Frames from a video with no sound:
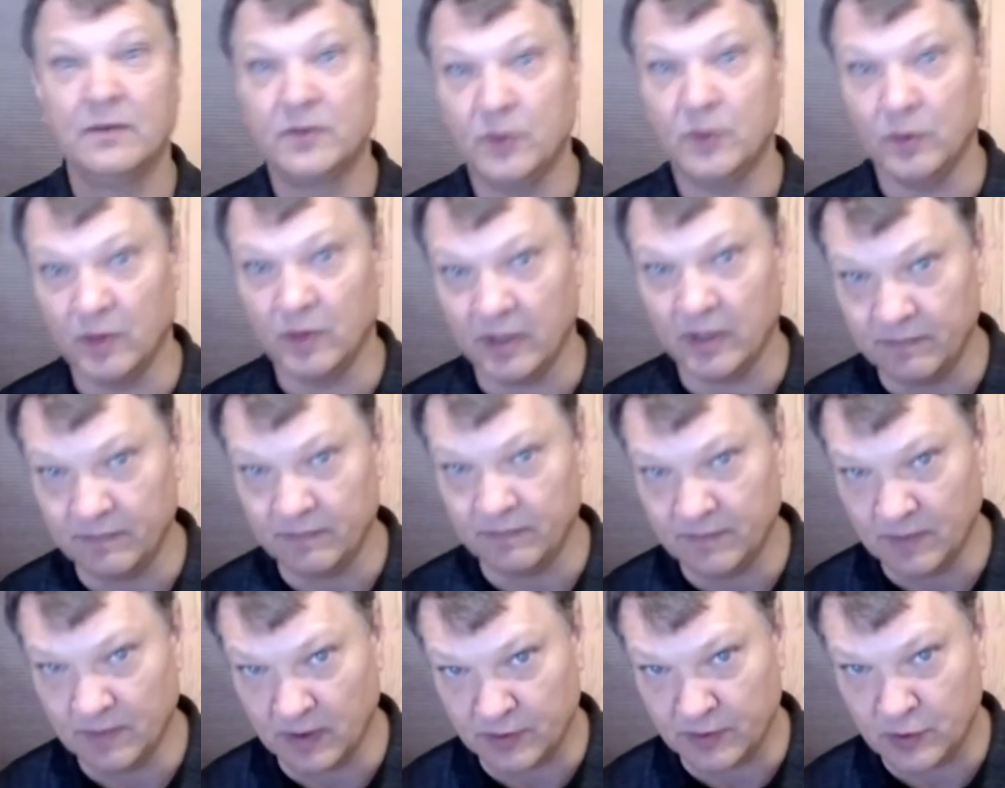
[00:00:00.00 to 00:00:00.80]
doing
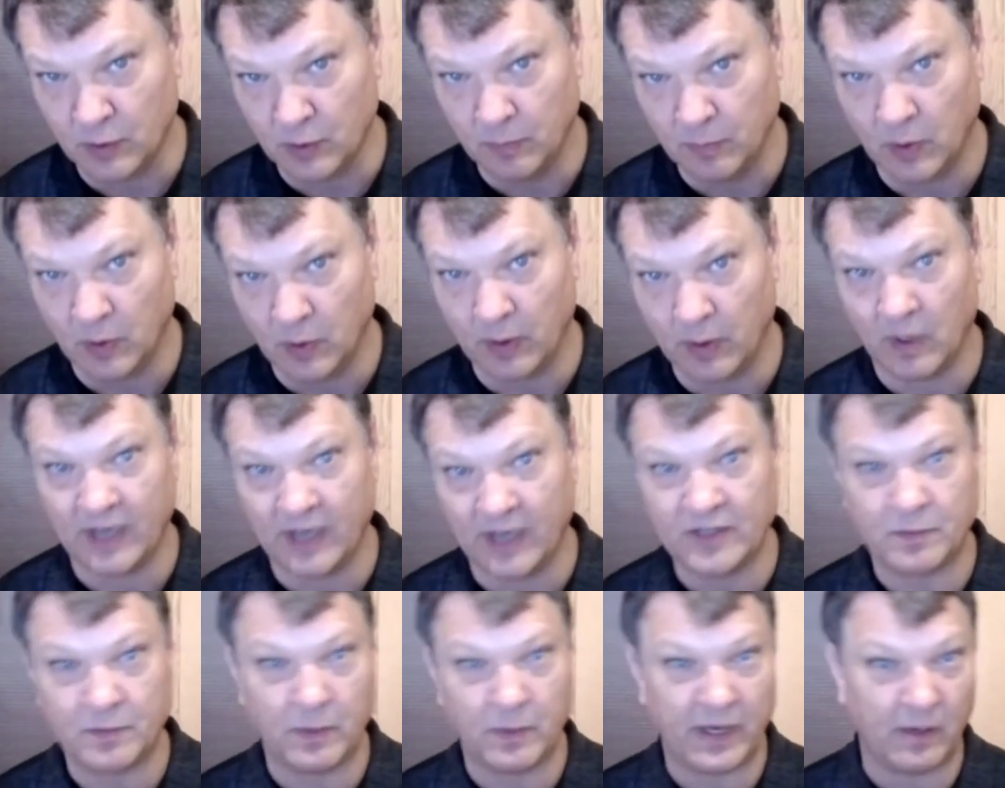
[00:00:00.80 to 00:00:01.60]
a, a two point
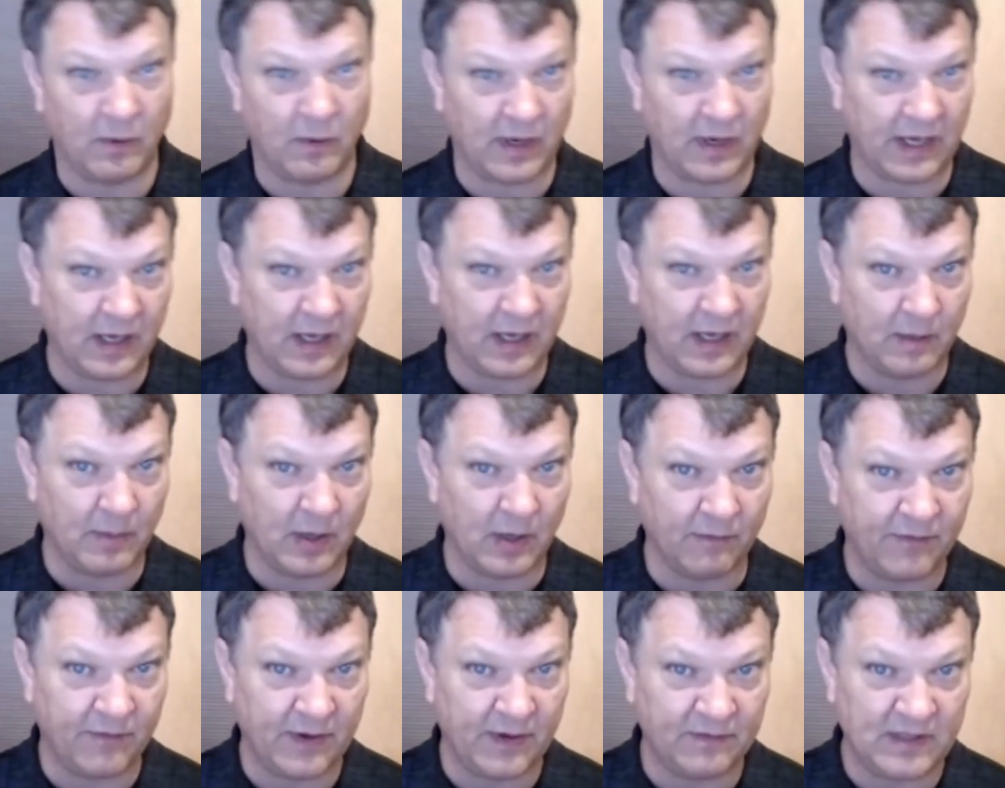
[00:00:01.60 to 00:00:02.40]
wide spread i want to get
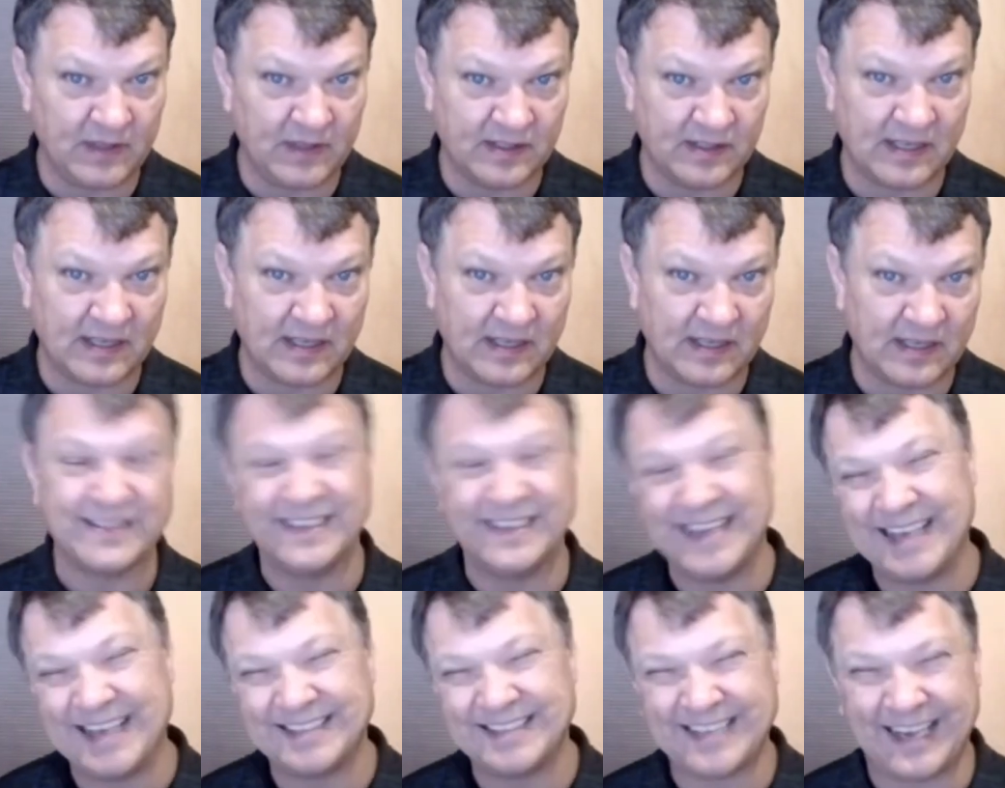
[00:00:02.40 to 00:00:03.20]
about 50 cents
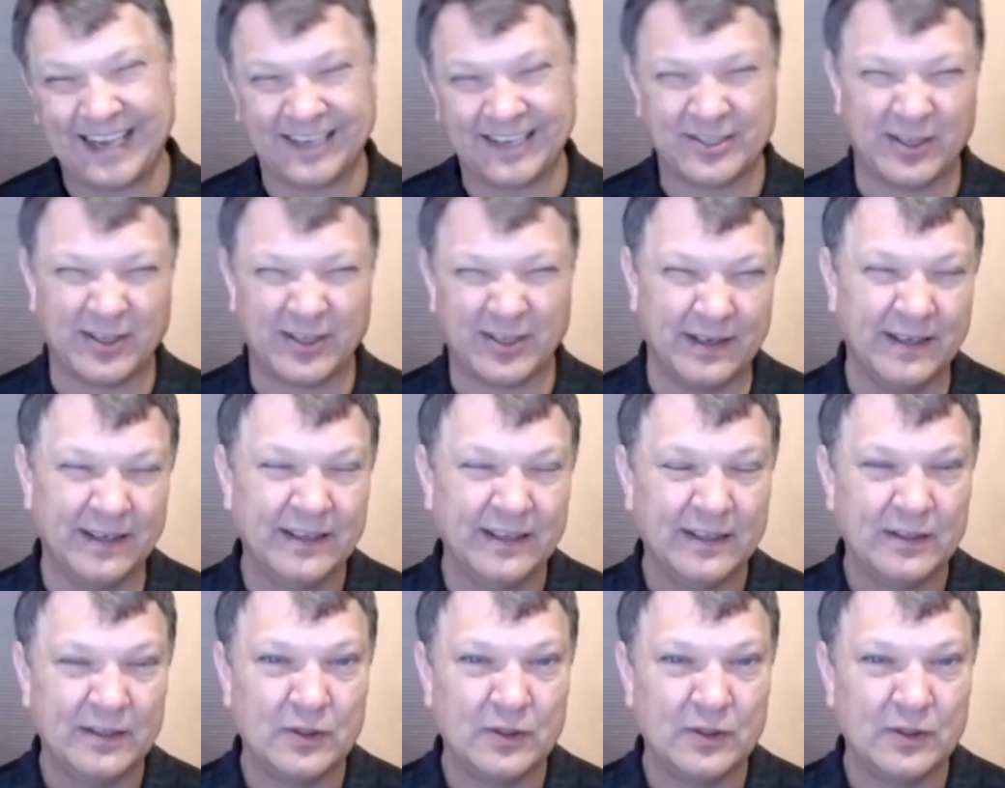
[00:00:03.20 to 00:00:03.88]
and that's actually